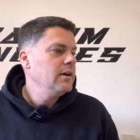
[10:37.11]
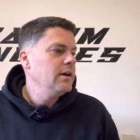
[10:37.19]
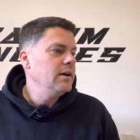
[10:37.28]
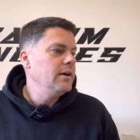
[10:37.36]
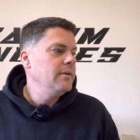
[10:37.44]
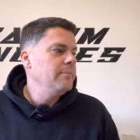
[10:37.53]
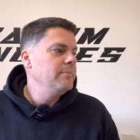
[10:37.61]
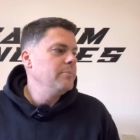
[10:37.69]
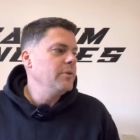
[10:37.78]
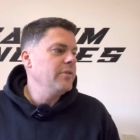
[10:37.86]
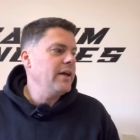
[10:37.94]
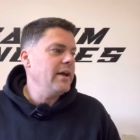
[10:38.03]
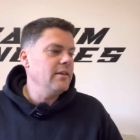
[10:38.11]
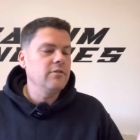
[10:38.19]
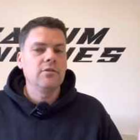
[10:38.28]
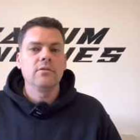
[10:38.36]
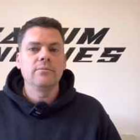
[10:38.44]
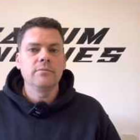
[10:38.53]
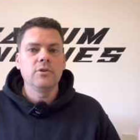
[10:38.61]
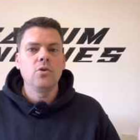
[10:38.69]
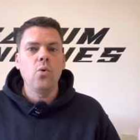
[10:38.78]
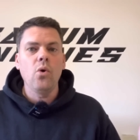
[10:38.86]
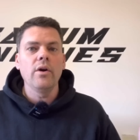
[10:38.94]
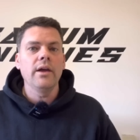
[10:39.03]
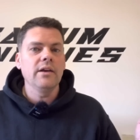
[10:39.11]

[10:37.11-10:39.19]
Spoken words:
But that is quite